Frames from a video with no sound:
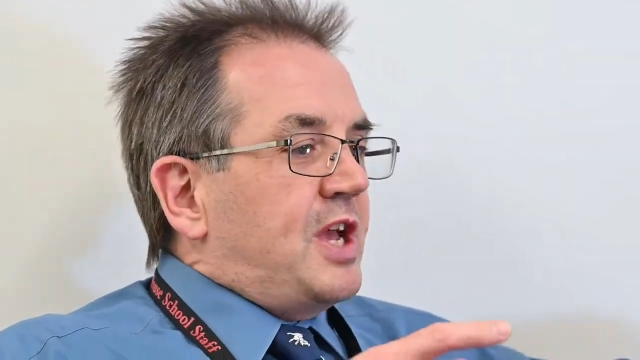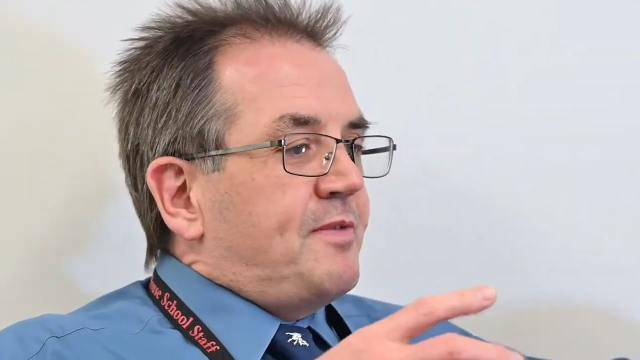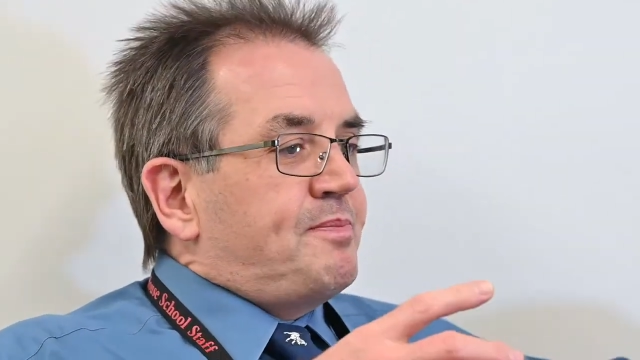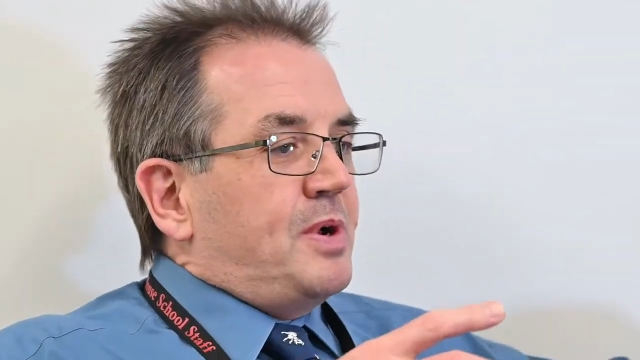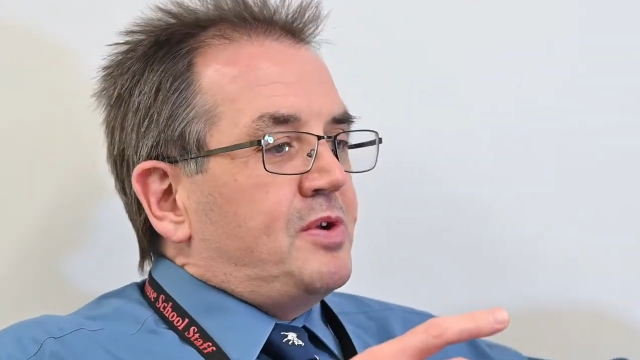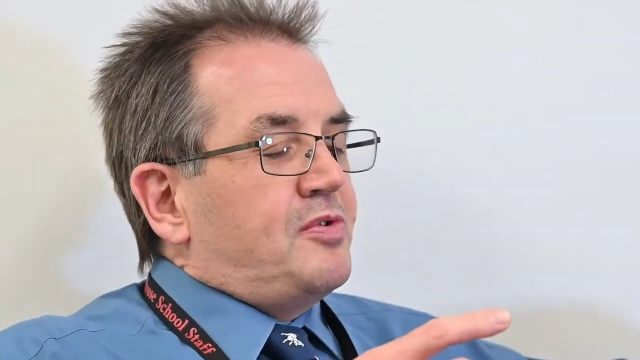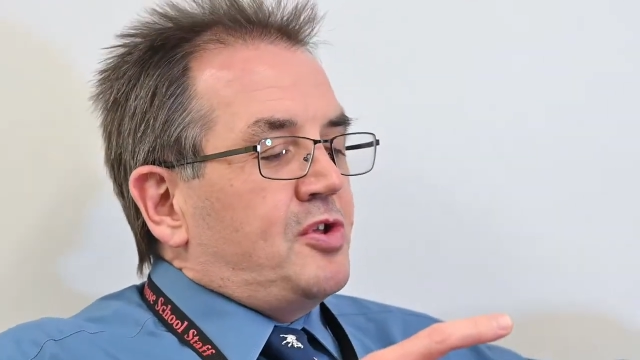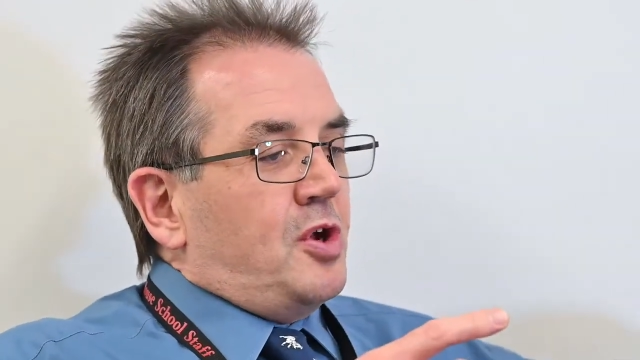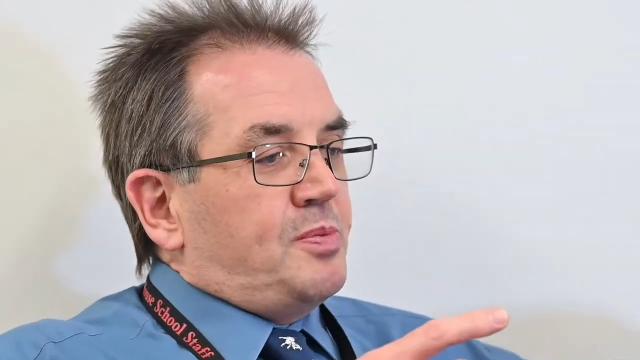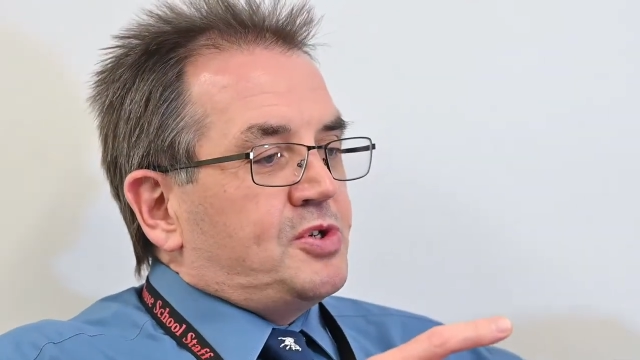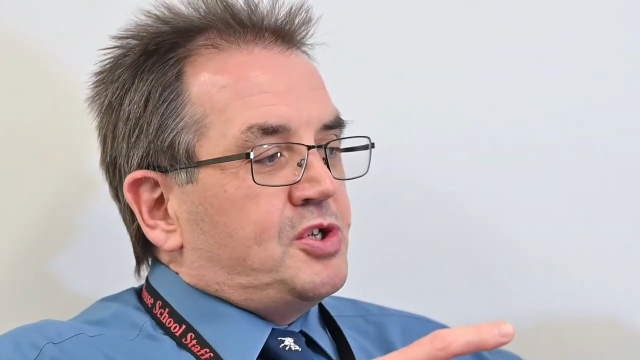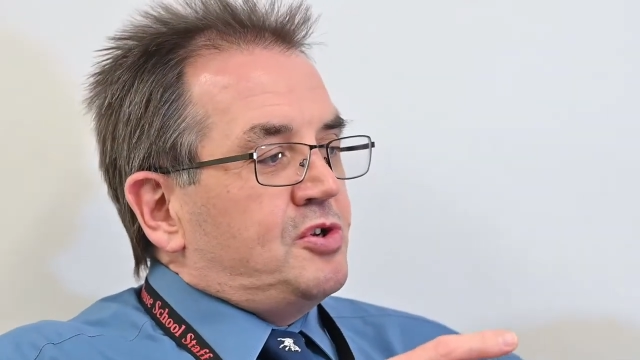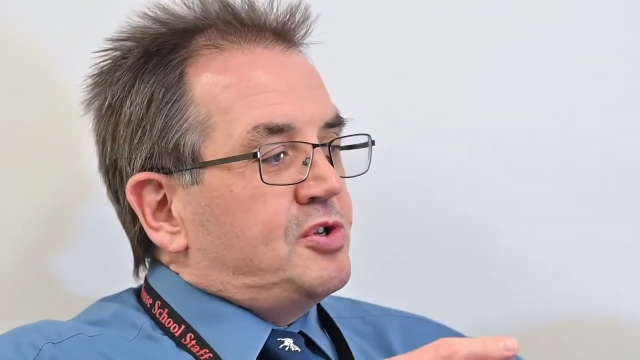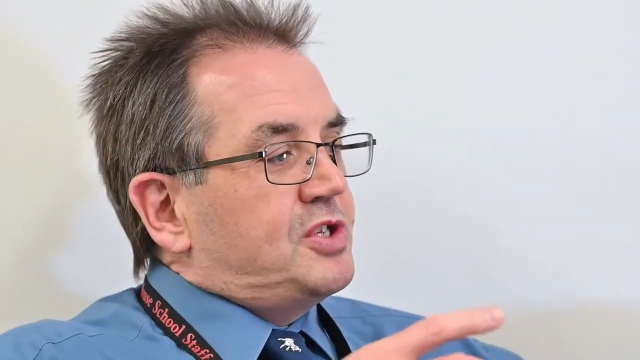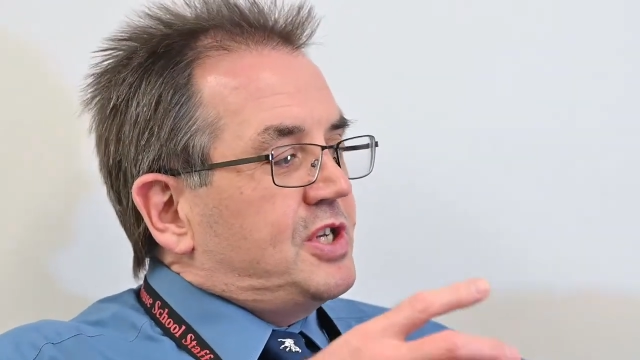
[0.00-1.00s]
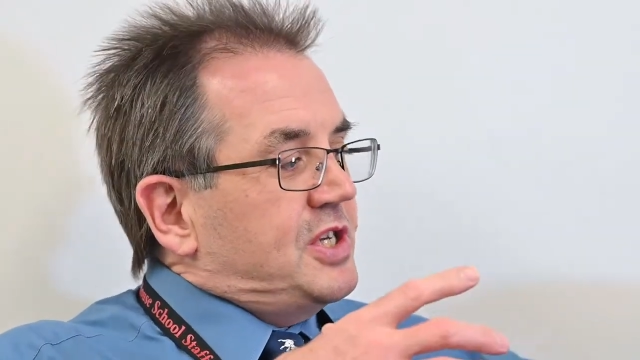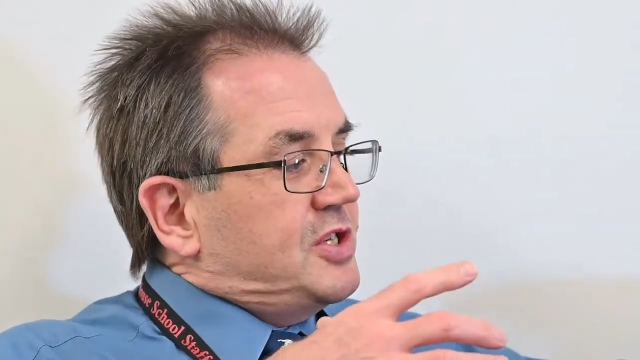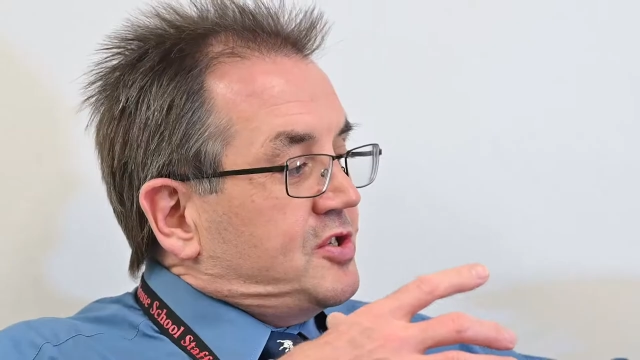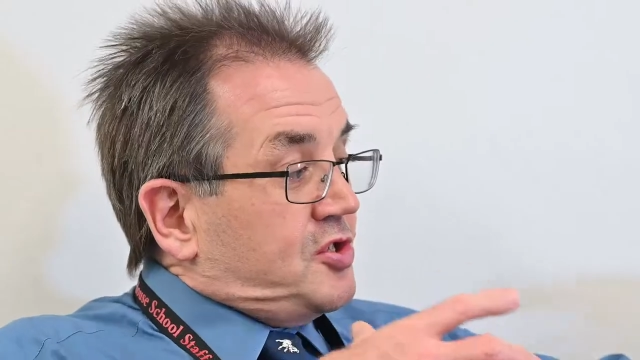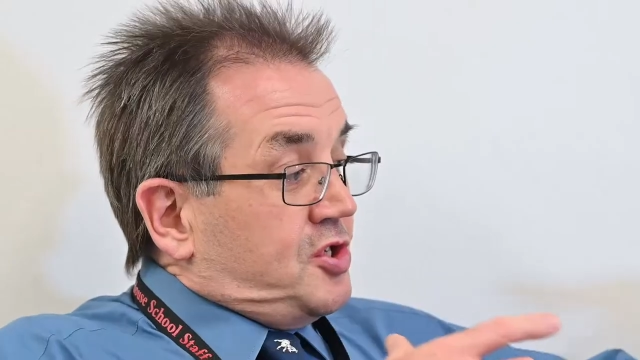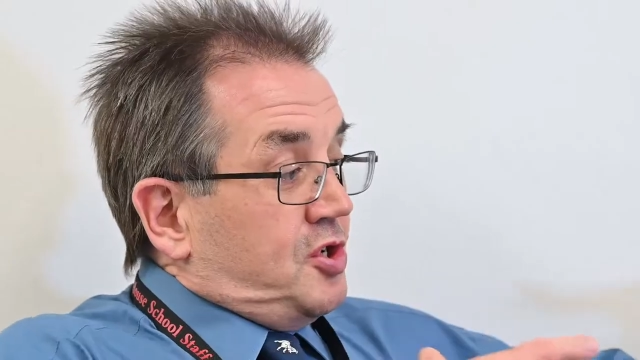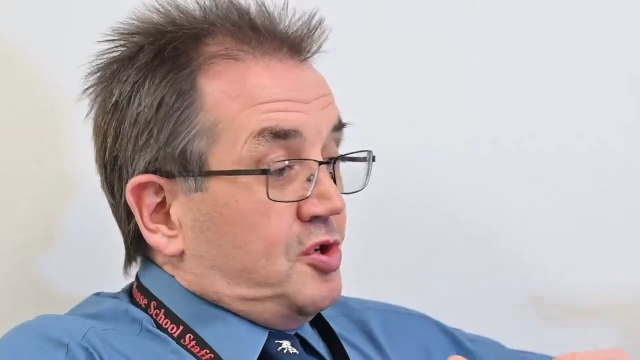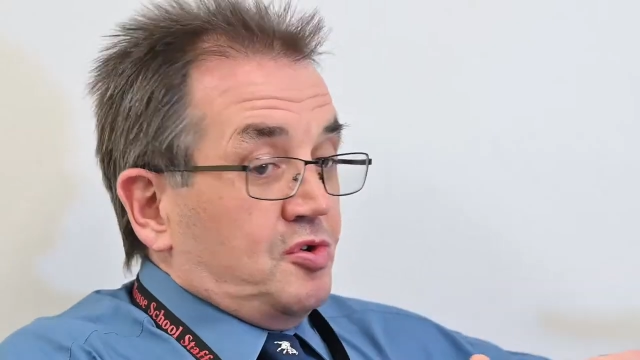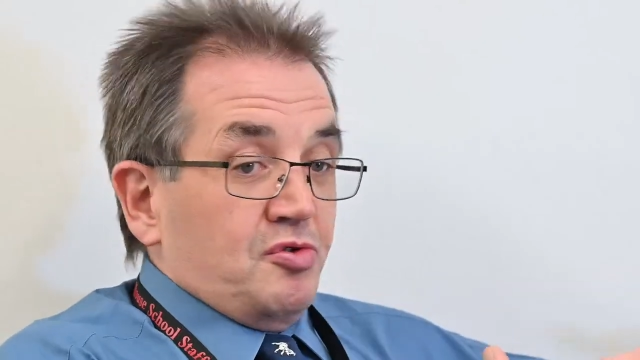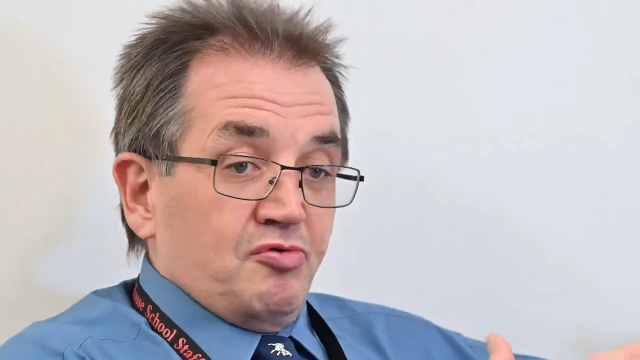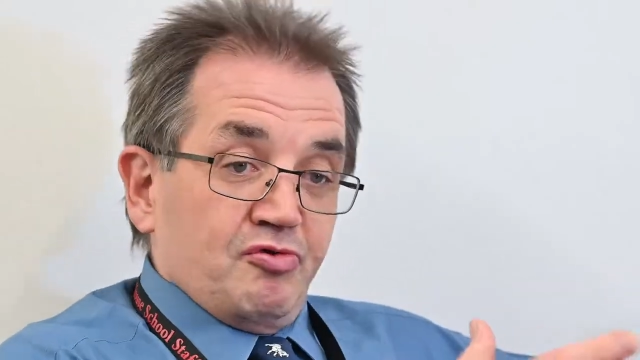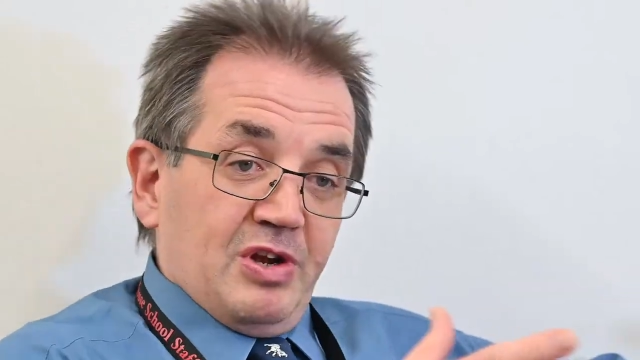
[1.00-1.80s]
have both the opportunities to